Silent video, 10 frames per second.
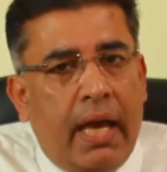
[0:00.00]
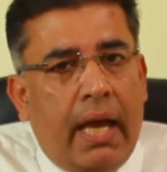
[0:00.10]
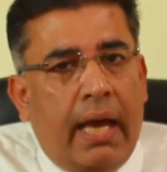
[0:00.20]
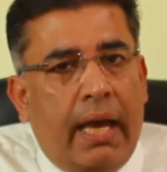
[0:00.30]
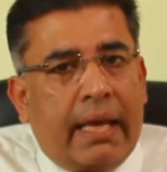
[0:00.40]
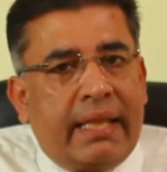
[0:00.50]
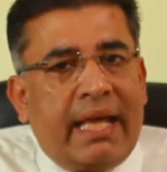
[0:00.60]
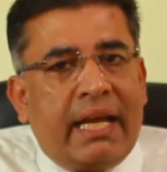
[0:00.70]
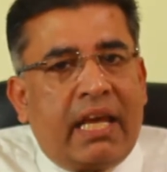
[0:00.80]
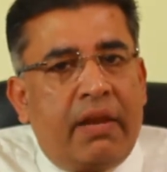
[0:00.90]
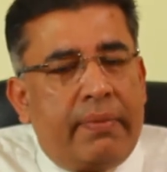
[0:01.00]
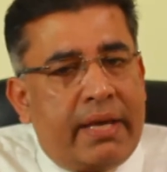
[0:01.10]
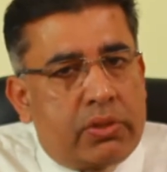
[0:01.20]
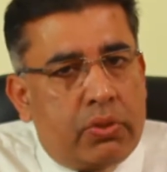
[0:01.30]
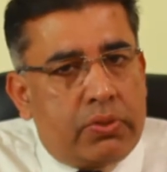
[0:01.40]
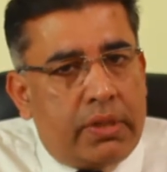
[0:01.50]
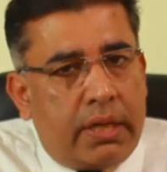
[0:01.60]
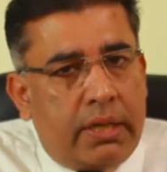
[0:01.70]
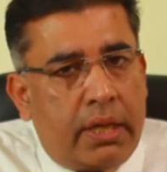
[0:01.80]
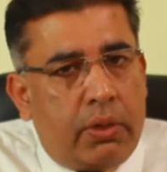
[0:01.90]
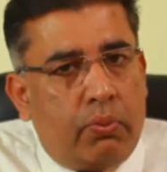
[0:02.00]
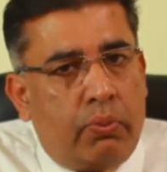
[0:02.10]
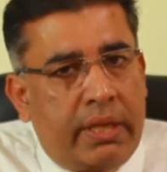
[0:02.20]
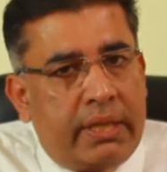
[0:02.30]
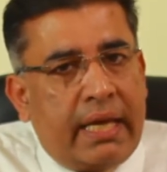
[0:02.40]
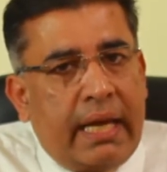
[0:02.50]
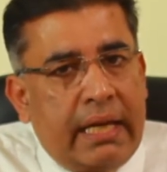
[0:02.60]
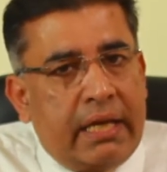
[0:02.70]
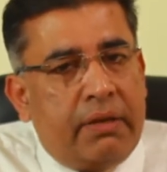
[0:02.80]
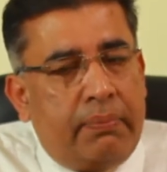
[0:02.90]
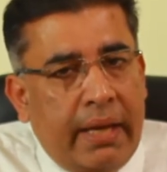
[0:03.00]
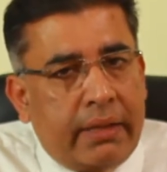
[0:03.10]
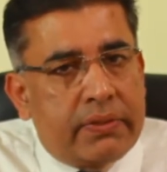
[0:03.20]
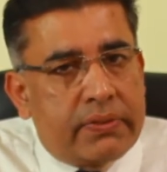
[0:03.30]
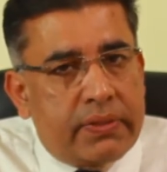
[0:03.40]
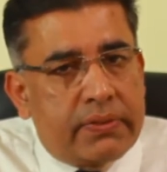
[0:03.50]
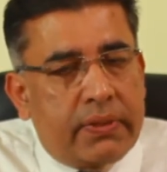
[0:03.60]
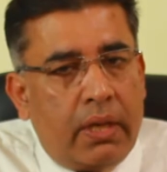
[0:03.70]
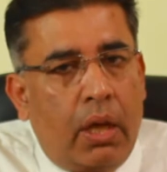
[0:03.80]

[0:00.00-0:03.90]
that can be associated with elderly pregnancies.